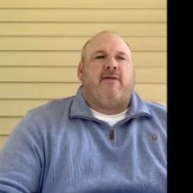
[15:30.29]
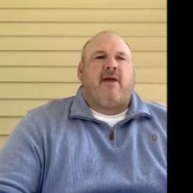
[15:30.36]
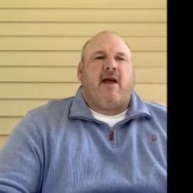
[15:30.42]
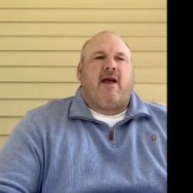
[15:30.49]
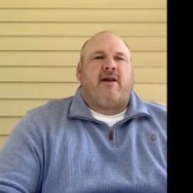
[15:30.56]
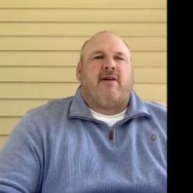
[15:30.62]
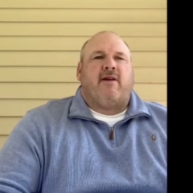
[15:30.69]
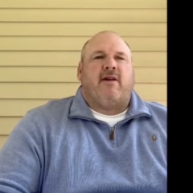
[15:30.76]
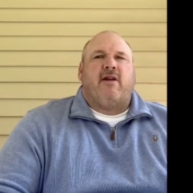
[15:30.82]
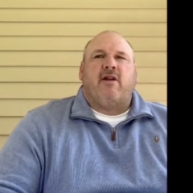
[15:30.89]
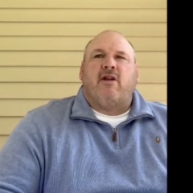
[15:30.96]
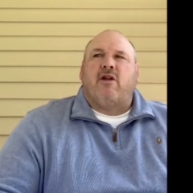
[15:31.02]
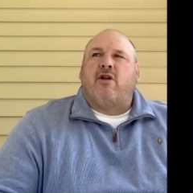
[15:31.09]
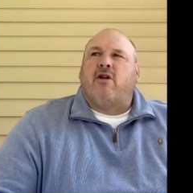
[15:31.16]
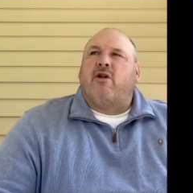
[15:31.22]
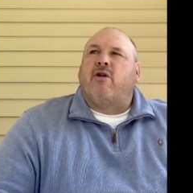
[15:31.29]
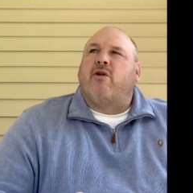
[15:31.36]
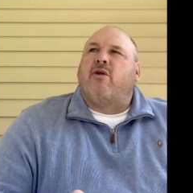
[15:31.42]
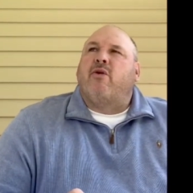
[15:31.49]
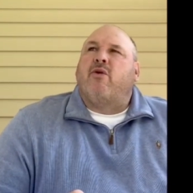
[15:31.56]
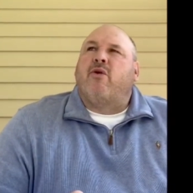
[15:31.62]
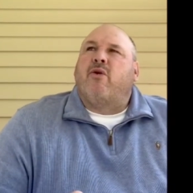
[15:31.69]
that
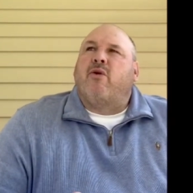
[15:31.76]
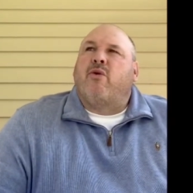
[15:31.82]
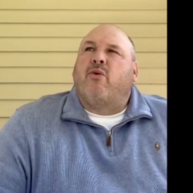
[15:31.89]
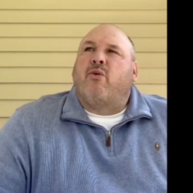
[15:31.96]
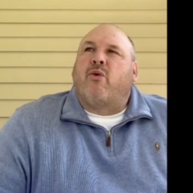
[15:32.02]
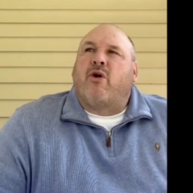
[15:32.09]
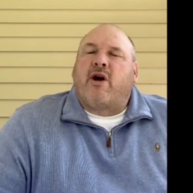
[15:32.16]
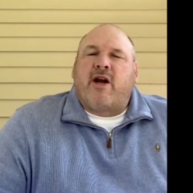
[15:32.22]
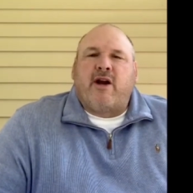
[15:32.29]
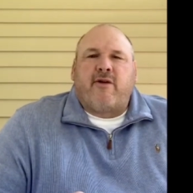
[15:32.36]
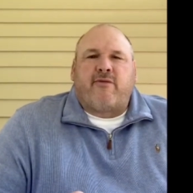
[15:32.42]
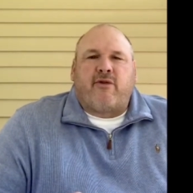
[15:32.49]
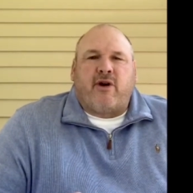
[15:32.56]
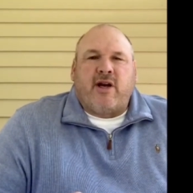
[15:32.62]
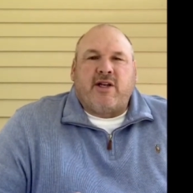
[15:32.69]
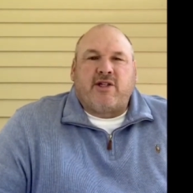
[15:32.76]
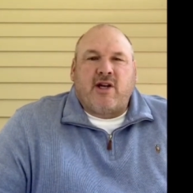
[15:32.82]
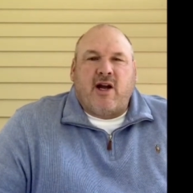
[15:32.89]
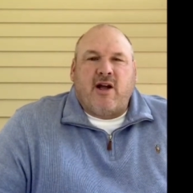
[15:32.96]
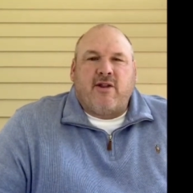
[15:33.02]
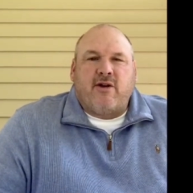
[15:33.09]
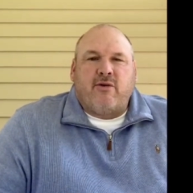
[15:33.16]
we're here for each
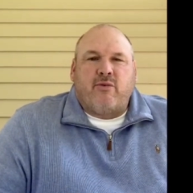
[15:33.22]
other.